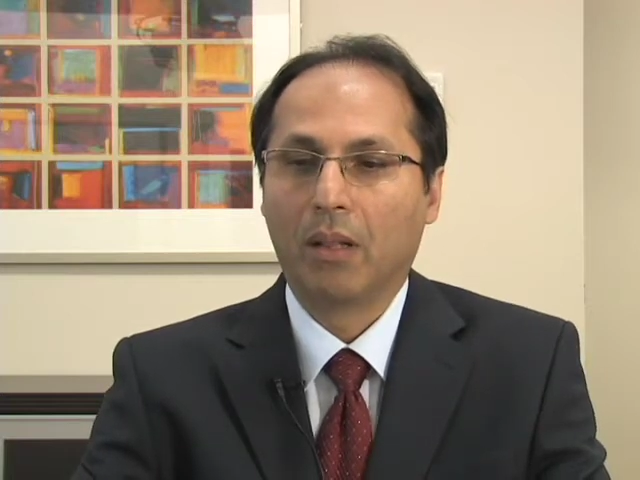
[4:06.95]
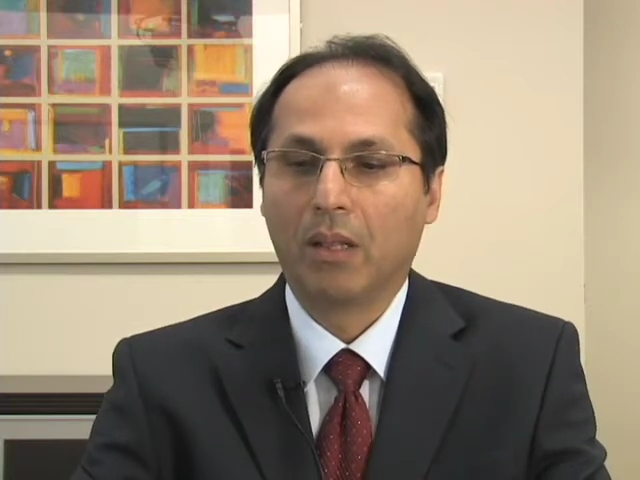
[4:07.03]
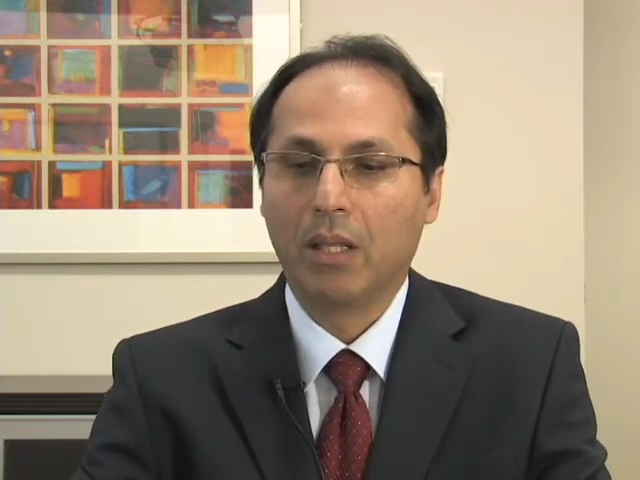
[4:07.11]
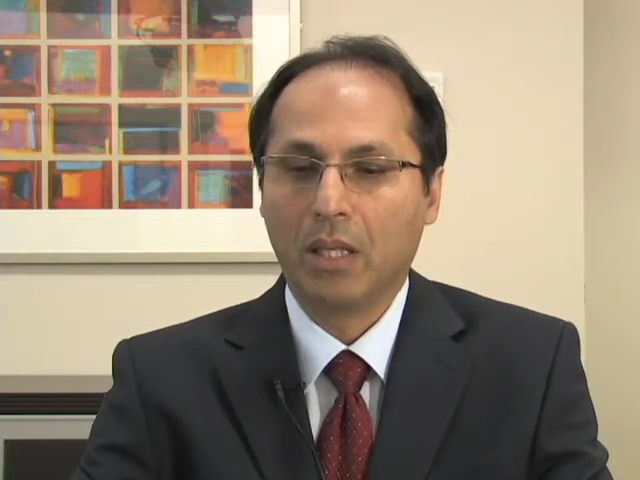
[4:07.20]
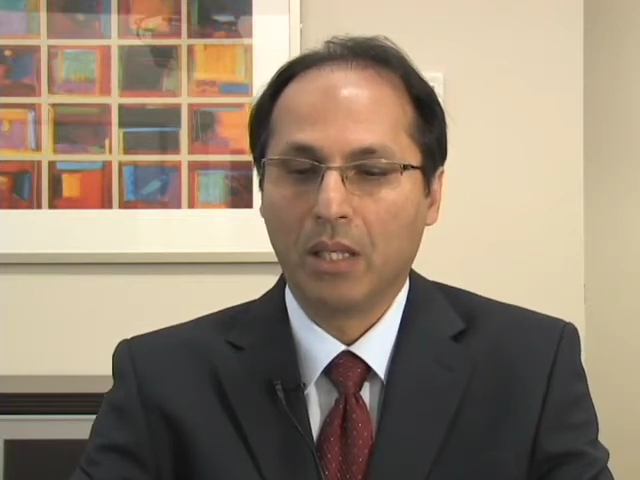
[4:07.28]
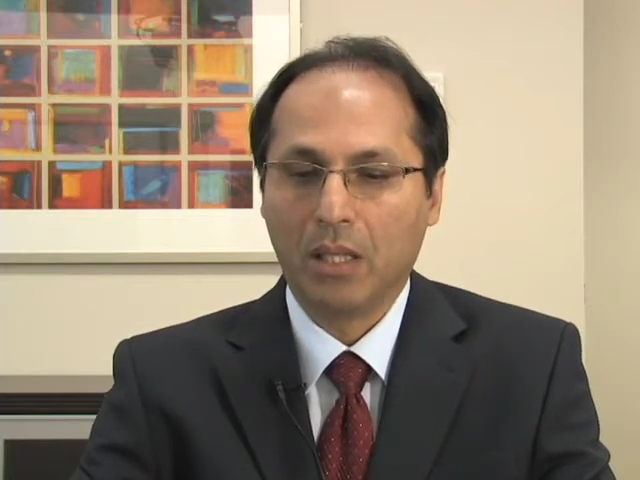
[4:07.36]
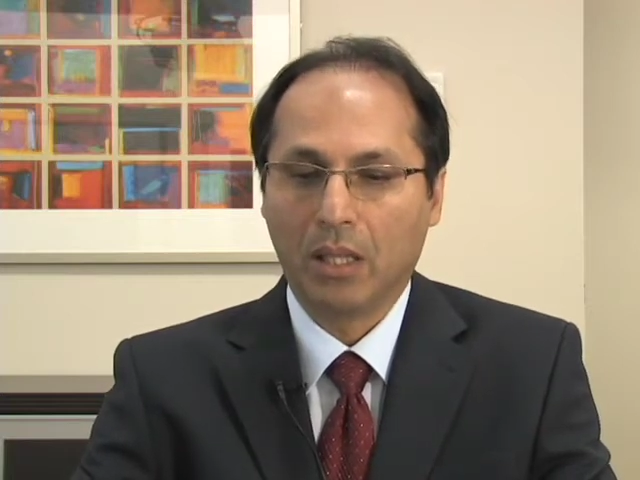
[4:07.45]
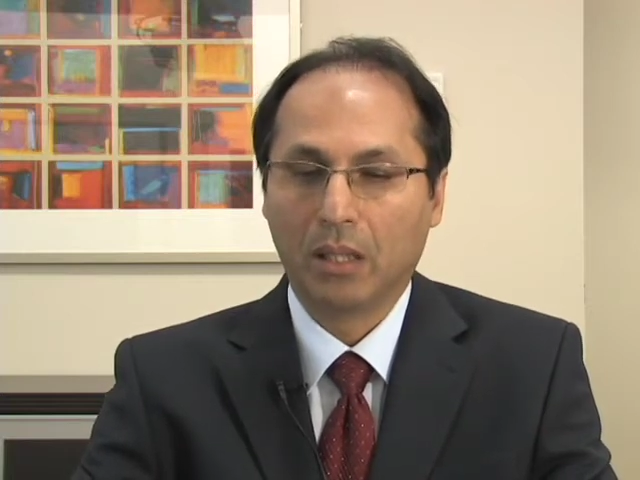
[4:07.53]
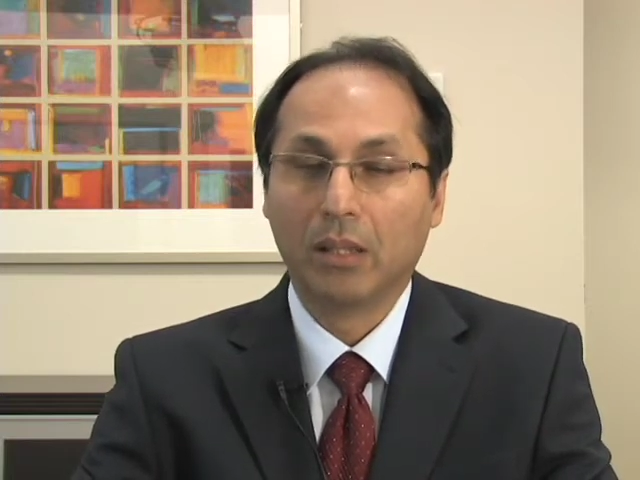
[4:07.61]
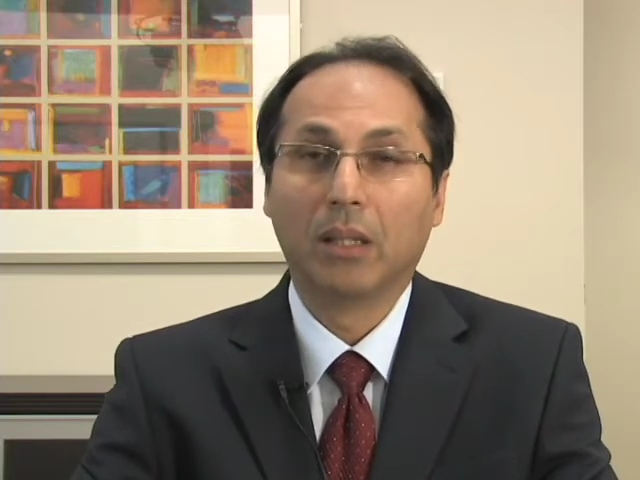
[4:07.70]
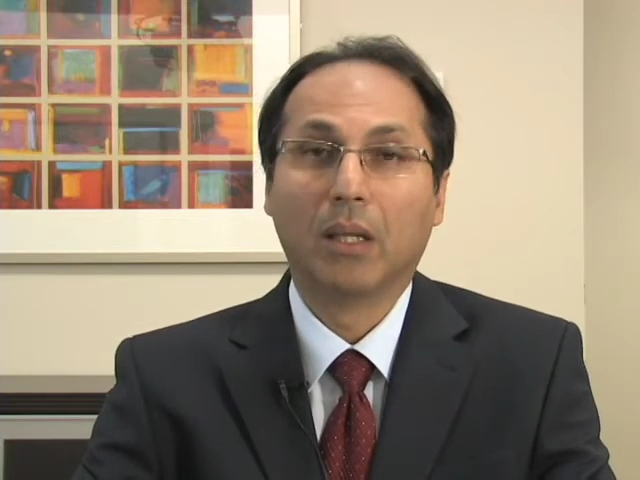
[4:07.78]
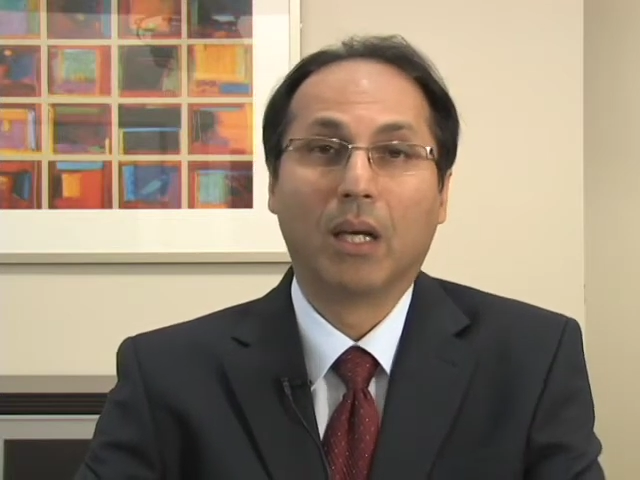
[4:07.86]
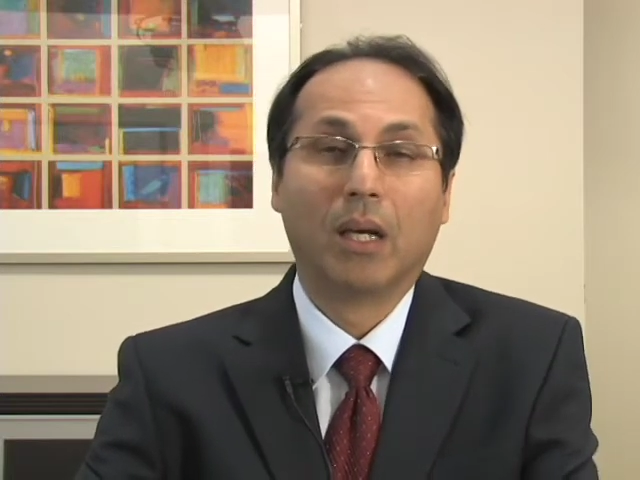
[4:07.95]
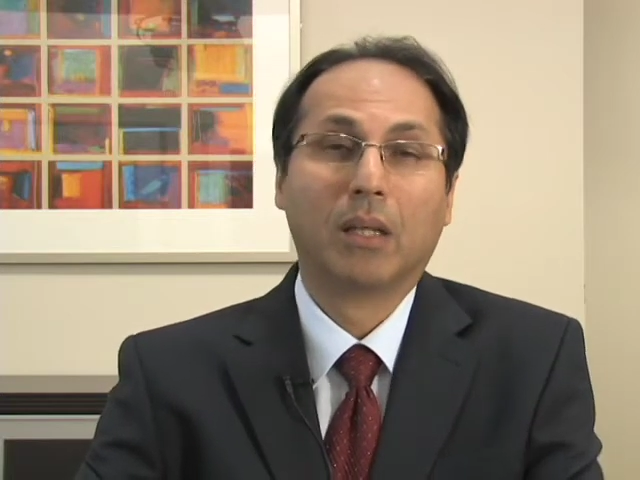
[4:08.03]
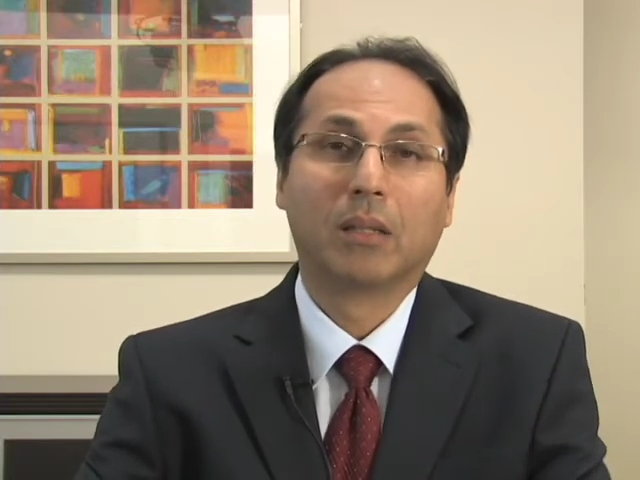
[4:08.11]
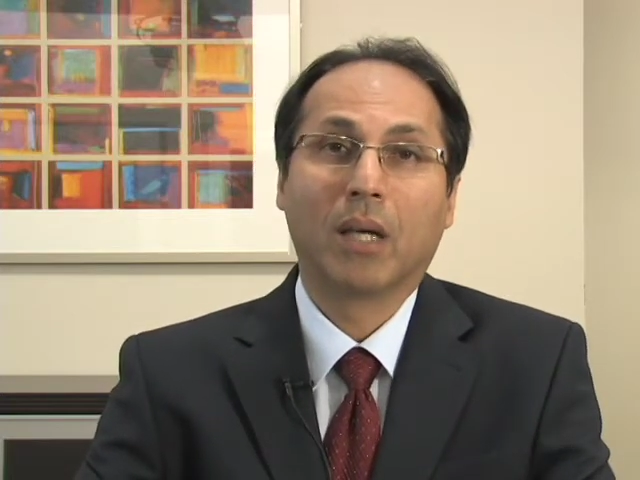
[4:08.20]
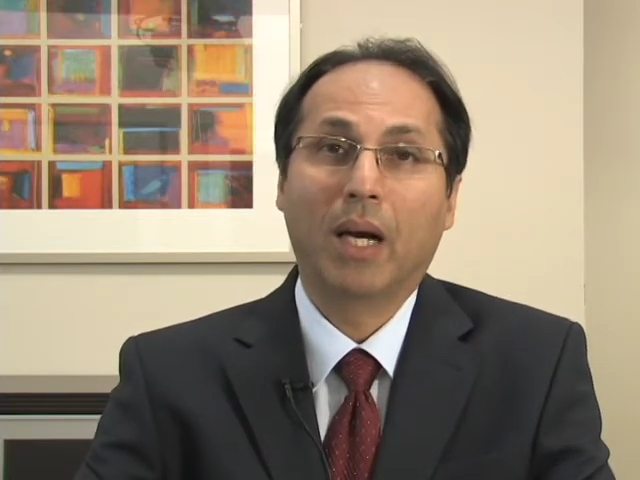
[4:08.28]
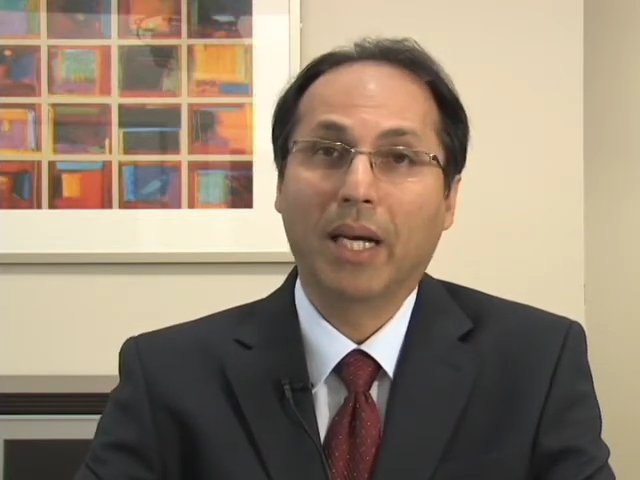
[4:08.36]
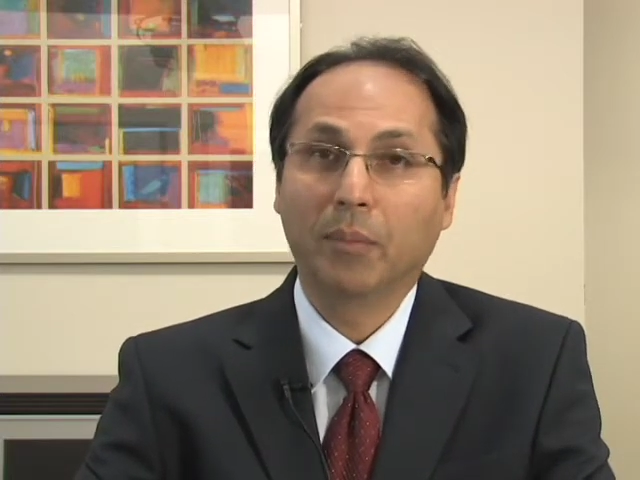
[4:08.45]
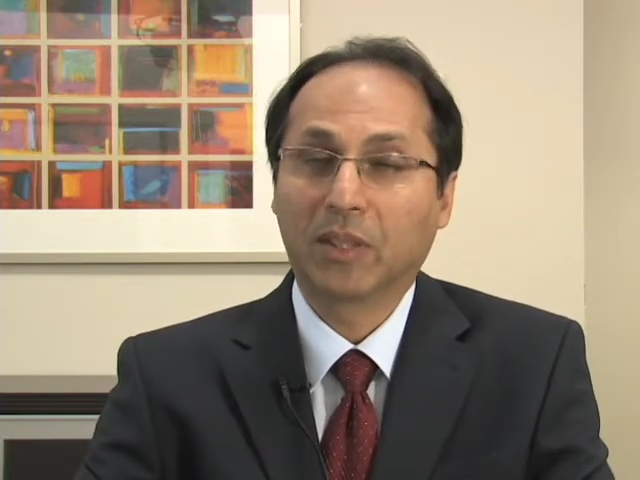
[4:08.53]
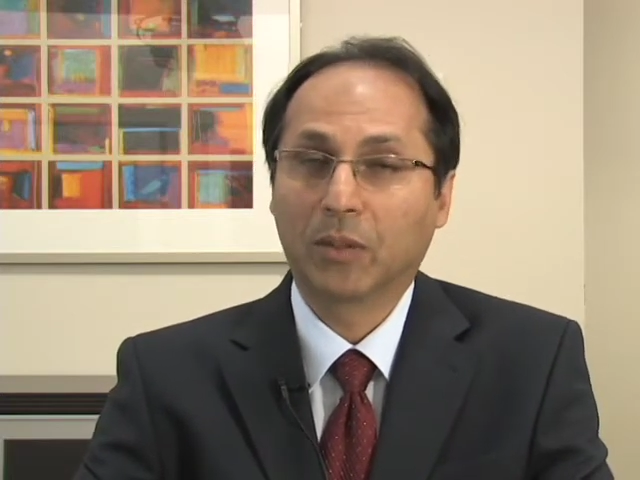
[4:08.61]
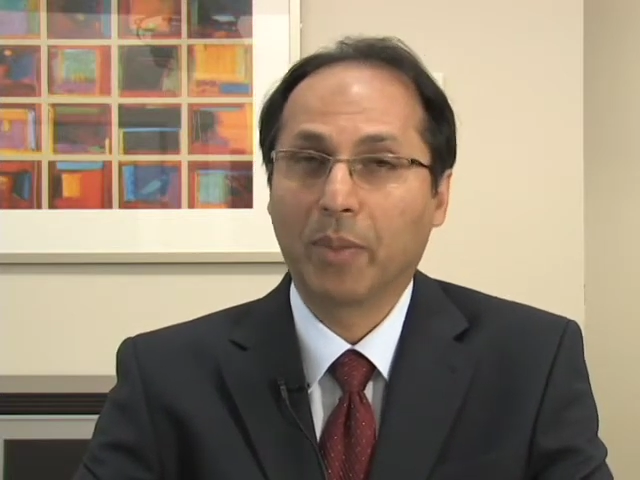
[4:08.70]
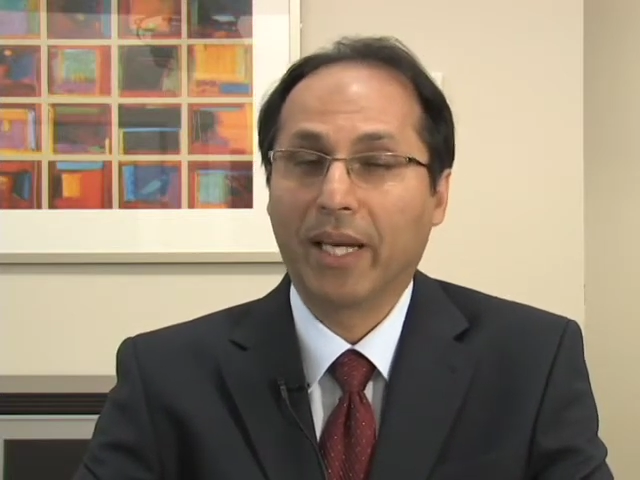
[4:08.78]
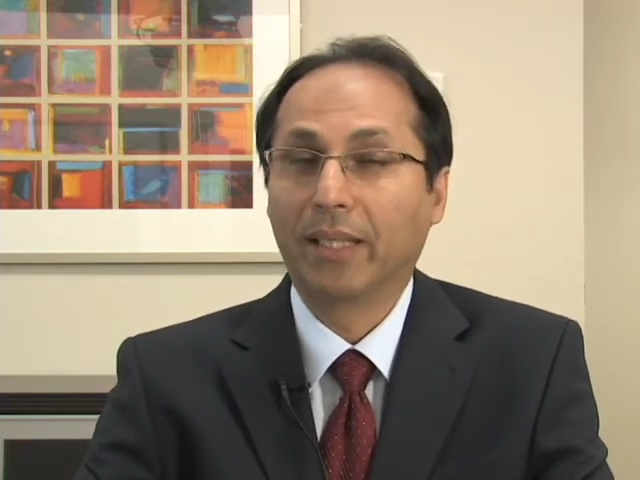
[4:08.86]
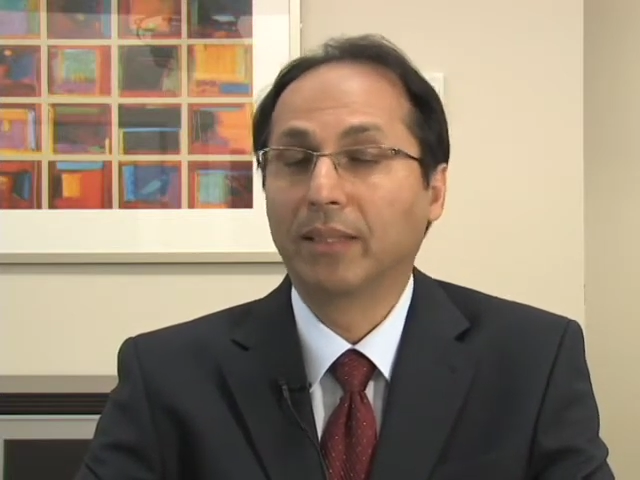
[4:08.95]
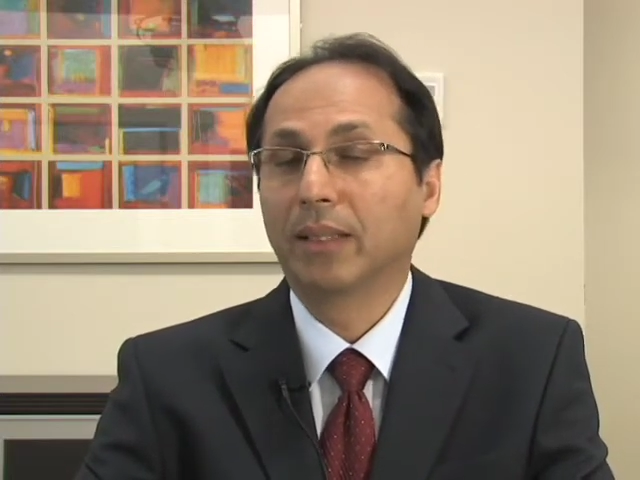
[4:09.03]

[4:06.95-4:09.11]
The time span